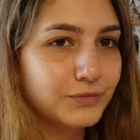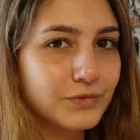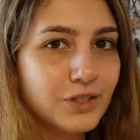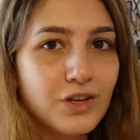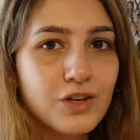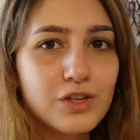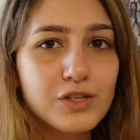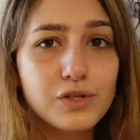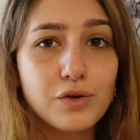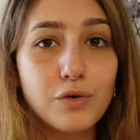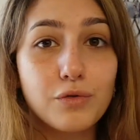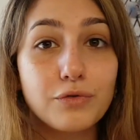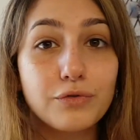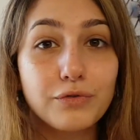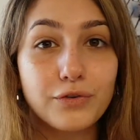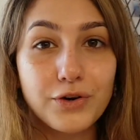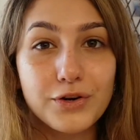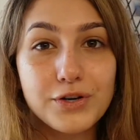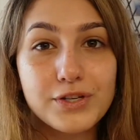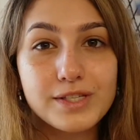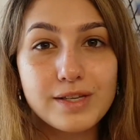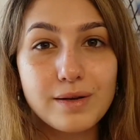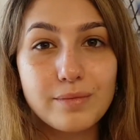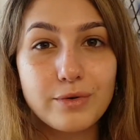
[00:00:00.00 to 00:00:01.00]
So
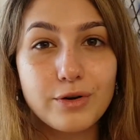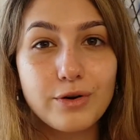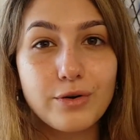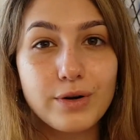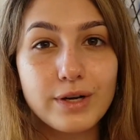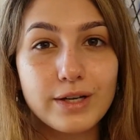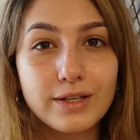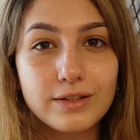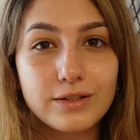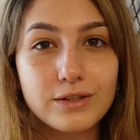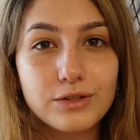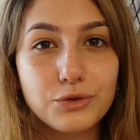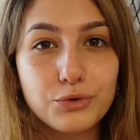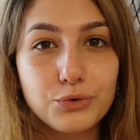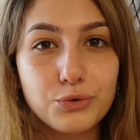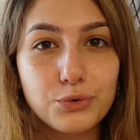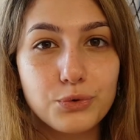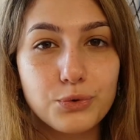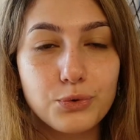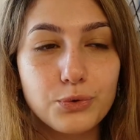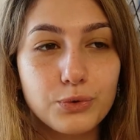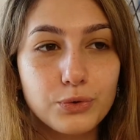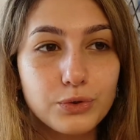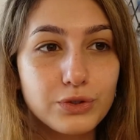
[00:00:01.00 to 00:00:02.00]
first I'm going
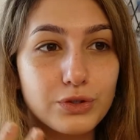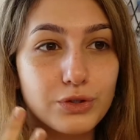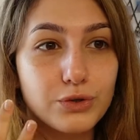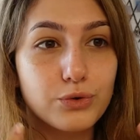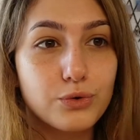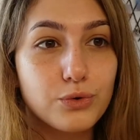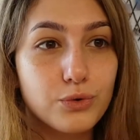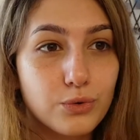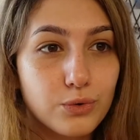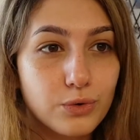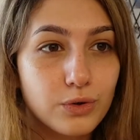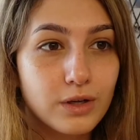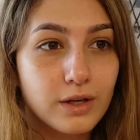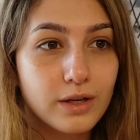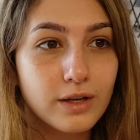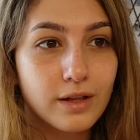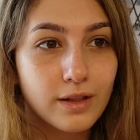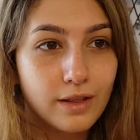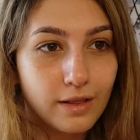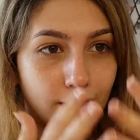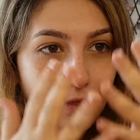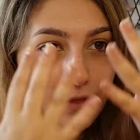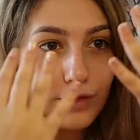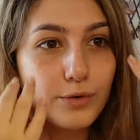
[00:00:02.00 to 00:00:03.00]
to do
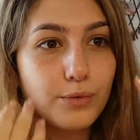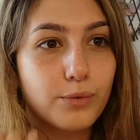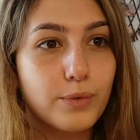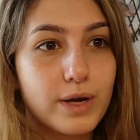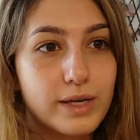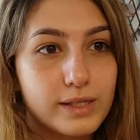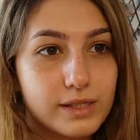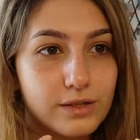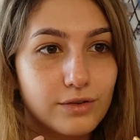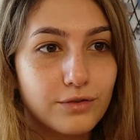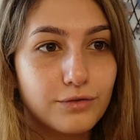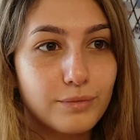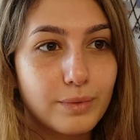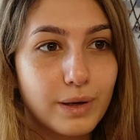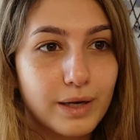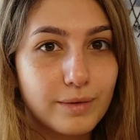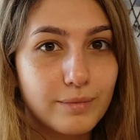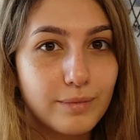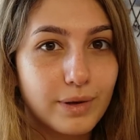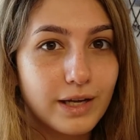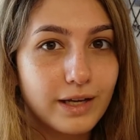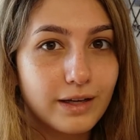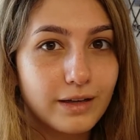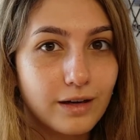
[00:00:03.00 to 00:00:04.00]
the rest of my
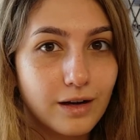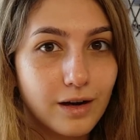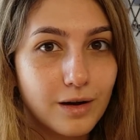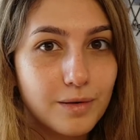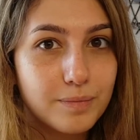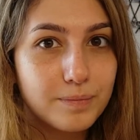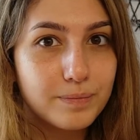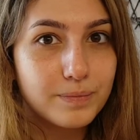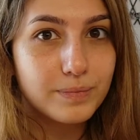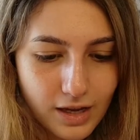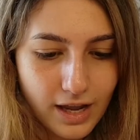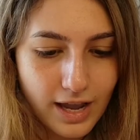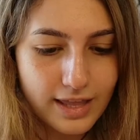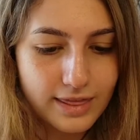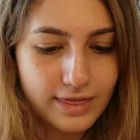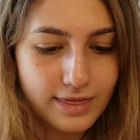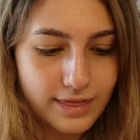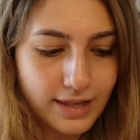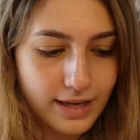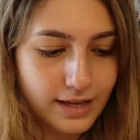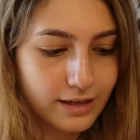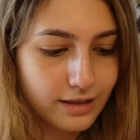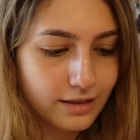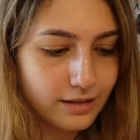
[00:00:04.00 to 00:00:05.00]
makeup and
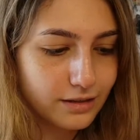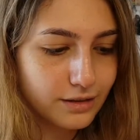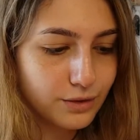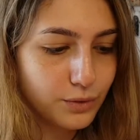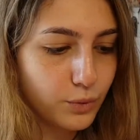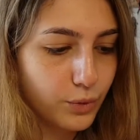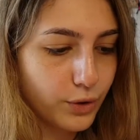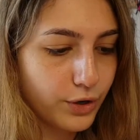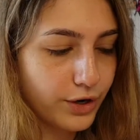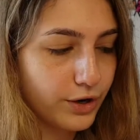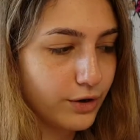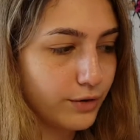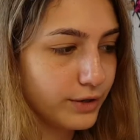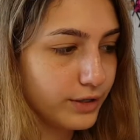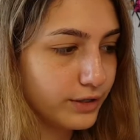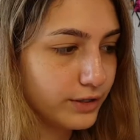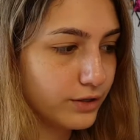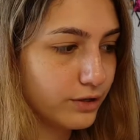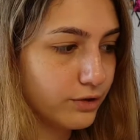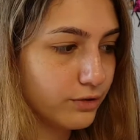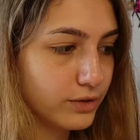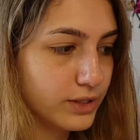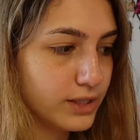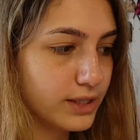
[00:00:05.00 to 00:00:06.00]
then we're going to
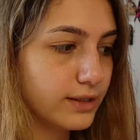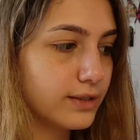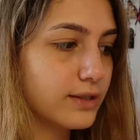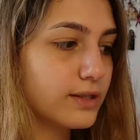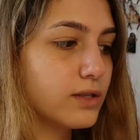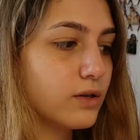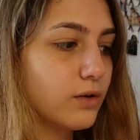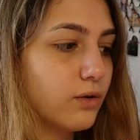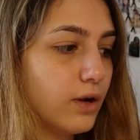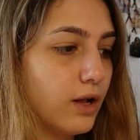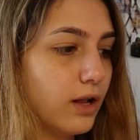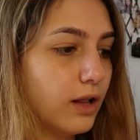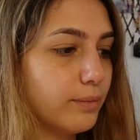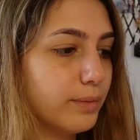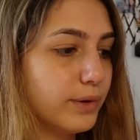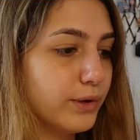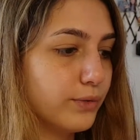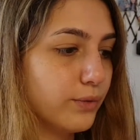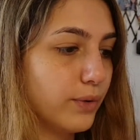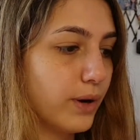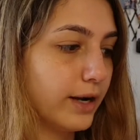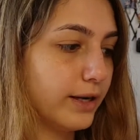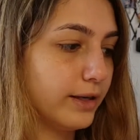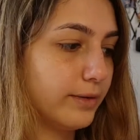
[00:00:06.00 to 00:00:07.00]
use it. So I'll be
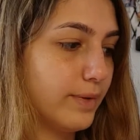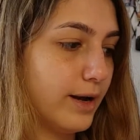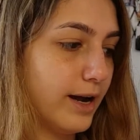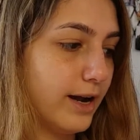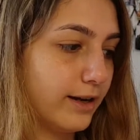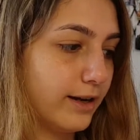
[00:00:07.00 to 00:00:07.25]
right back.